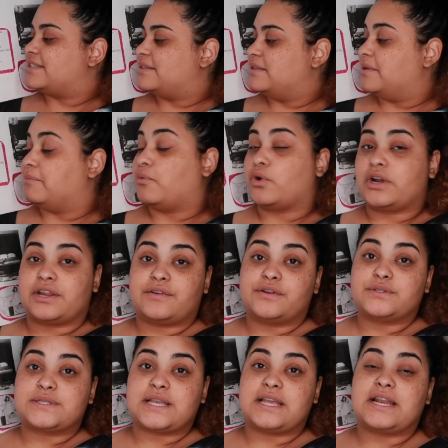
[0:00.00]
The morning
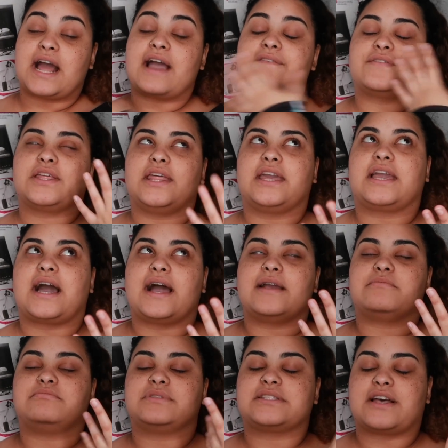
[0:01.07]
routine. I feel like
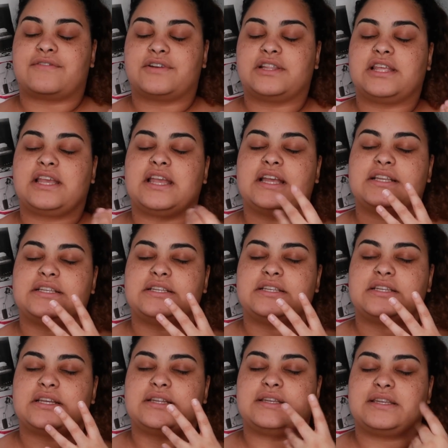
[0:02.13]
I'm definitely
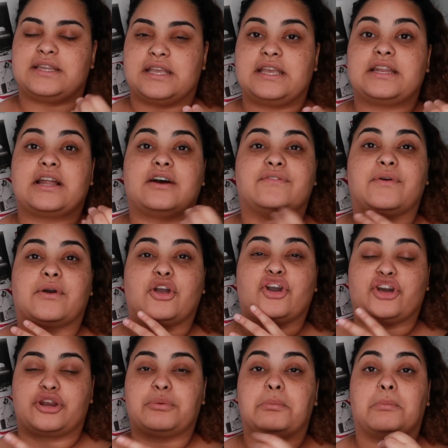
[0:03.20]
in need of a
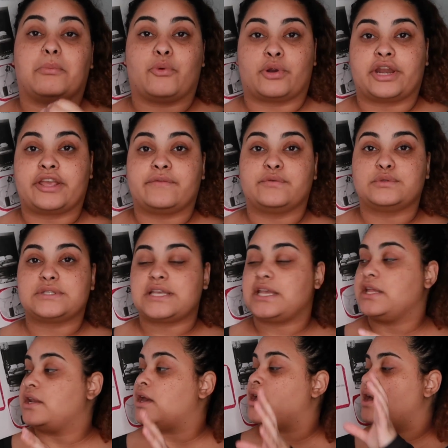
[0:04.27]
good morning
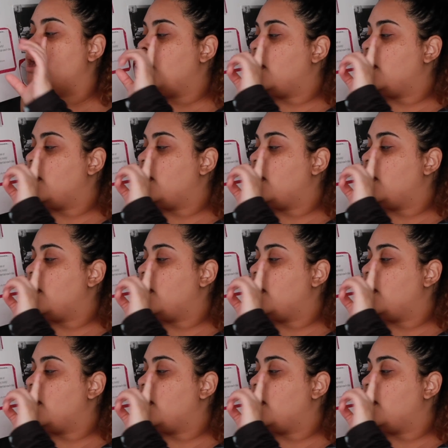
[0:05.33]
routine.